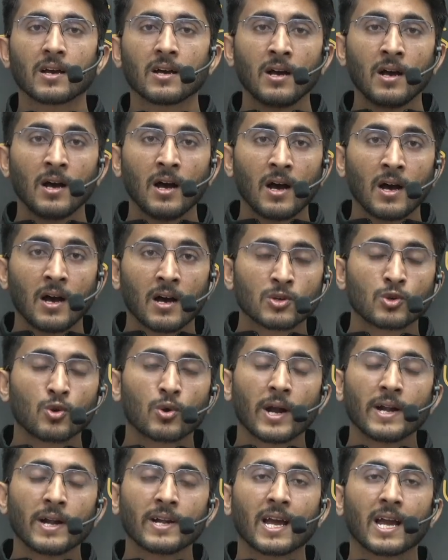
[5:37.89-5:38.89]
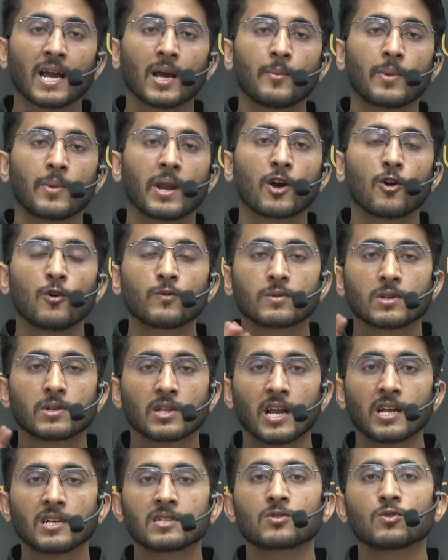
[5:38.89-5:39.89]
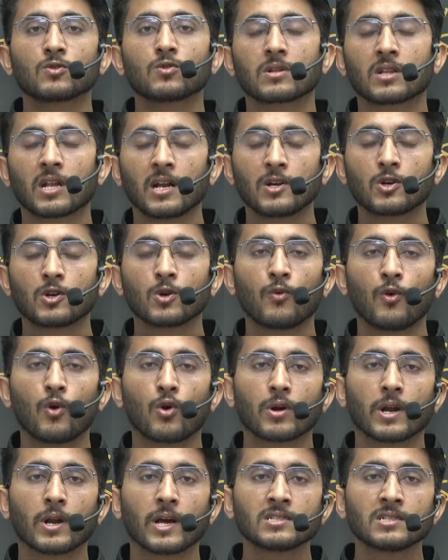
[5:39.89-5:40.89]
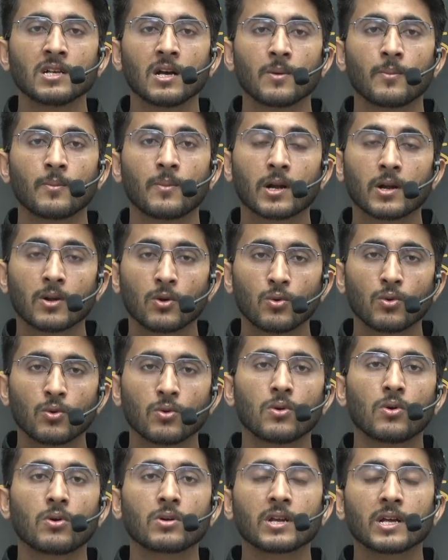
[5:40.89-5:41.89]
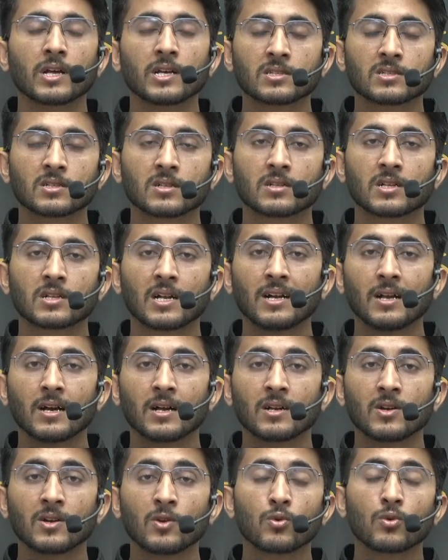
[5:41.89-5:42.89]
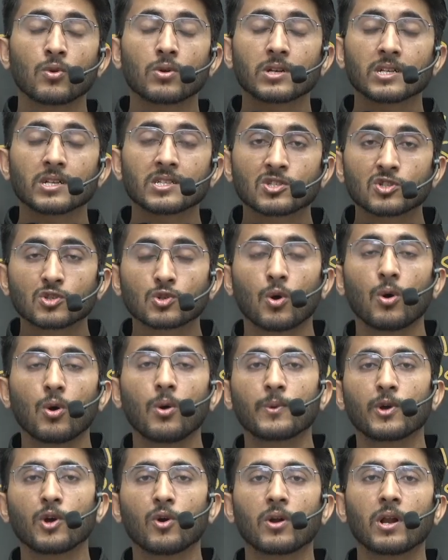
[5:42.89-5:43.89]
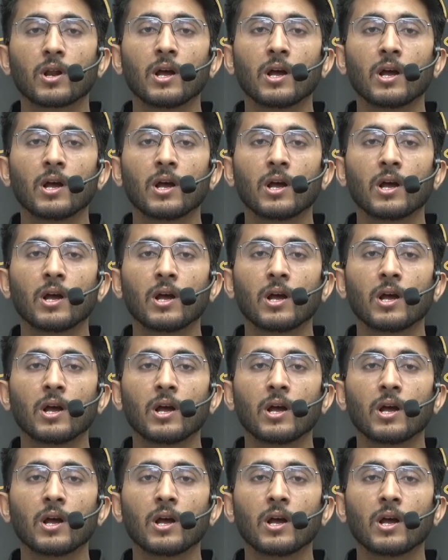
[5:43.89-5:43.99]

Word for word: Uh, You can take a break of three so three to four days, but do not study, do not stop your